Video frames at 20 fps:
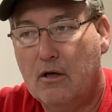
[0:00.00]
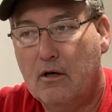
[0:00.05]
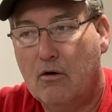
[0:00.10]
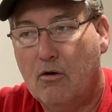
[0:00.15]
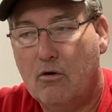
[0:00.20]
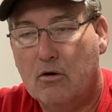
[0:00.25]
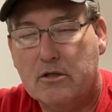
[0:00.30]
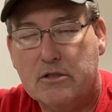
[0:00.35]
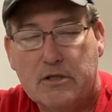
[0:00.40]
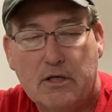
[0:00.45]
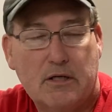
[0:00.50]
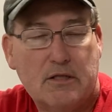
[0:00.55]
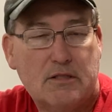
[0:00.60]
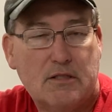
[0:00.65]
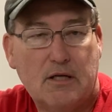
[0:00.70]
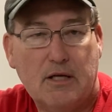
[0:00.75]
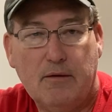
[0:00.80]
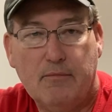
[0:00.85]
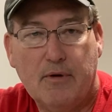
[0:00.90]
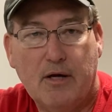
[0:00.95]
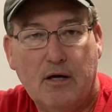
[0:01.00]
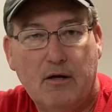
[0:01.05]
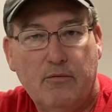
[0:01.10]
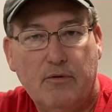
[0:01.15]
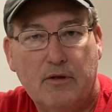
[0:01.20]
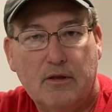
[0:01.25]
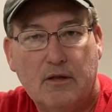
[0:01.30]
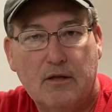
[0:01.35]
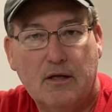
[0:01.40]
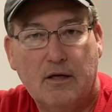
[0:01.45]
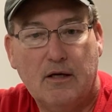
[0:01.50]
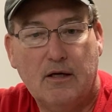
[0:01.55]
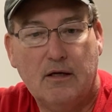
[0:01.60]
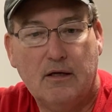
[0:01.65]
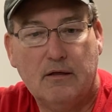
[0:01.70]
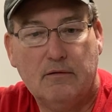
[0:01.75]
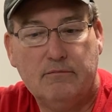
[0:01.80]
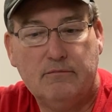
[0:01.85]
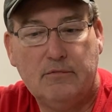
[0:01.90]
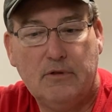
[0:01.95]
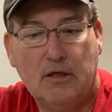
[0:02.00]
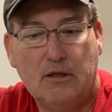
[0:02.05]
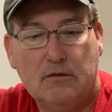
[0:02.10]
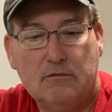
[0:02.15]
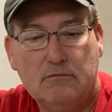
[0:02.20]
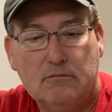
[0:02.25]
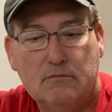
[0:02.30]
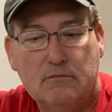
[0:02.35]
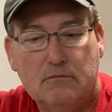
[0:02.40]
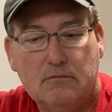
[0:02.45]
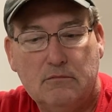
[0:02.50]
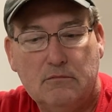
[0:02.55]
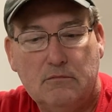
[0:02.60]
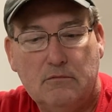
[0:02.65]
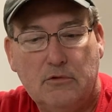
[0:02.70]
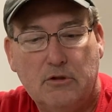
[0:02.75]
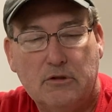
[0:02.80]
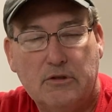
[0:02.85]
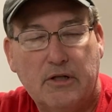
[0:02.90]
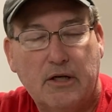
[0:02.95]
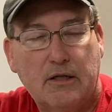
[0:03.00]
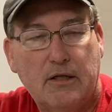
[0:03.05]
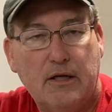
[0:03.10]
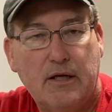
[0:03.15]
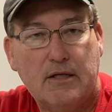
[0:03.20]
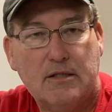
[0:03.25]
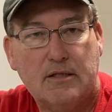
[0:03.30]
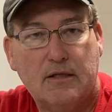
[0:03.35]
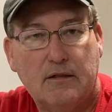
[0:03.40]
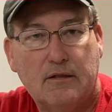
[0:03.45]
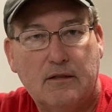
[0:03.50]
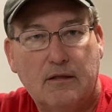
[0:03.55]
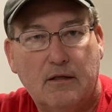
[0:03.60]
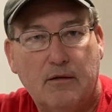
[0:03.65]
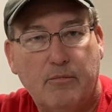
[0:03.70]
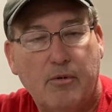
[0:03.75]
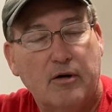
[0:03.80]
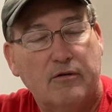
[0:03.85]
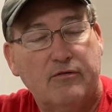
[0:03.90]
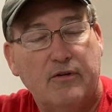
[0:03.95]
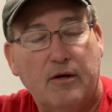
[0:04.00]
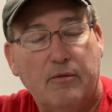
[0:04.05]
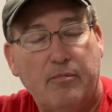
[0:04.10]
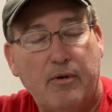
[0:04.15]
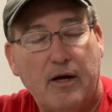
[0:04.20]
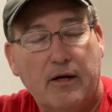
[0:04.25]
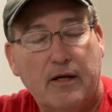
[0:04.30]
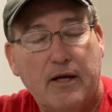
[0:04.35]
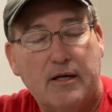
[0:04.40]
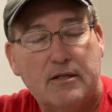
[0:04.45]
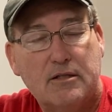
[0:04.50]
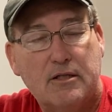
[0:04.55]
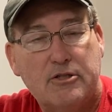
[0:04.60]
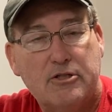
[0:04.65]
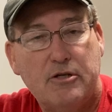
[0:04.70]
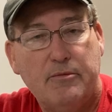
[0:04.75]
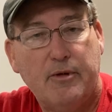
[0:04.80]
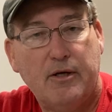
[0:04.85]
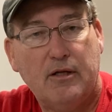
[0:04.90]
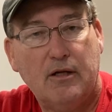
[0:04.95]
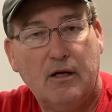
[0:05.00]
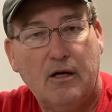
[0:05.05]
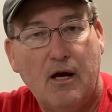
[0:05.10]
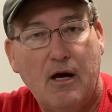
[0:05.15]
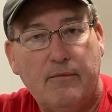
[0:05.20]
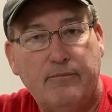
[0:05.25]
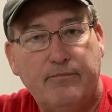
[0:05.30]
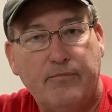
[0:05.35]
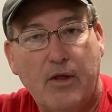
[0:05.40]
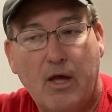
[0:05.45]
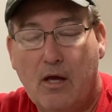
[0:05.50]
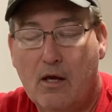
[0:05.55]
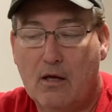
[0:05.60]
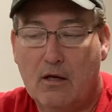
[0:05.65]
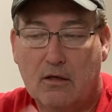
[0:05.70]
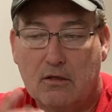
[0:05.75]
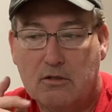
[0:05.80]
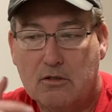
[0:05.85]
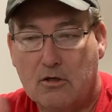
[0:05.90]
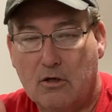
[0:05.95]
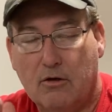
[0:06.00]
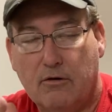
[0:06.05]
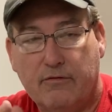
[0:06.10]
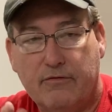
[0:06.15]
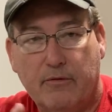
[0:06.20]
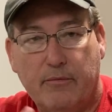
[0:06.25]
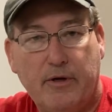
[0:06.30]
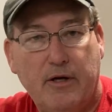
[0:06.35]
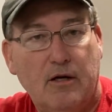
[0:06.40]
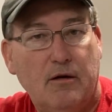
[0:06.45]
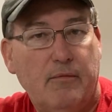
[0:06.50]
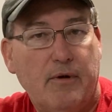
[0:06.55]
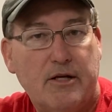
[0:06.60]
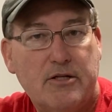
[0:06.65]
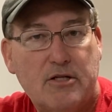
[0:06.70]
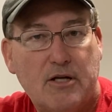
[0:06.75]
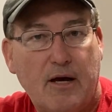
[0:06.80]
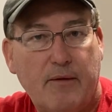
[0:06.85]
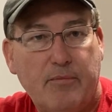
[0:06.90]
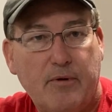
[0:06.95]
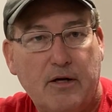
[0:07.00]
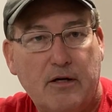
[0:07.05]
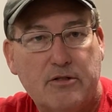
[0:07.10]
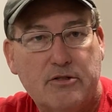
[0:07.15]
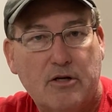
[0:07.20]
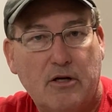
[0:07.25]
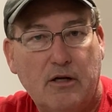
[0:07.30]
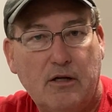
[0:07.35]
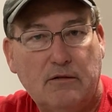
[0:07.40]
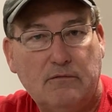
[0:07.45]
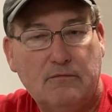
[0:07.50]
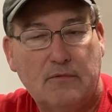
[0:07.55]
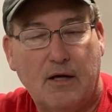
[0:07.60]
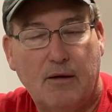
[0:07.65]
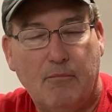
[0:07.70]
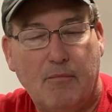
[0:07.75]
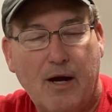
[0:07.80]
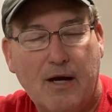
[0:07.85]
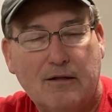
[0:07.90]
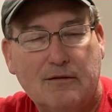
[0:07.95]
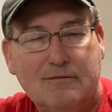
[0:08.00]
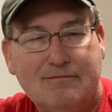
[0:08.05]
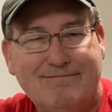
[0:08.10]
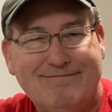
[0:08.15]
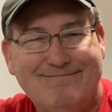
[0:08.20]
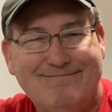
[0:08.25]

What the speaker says: or send us an email with your techniques at the Park Flyer Podcast at gmail.com. So from here in my shop in Arizona, I'm Michael.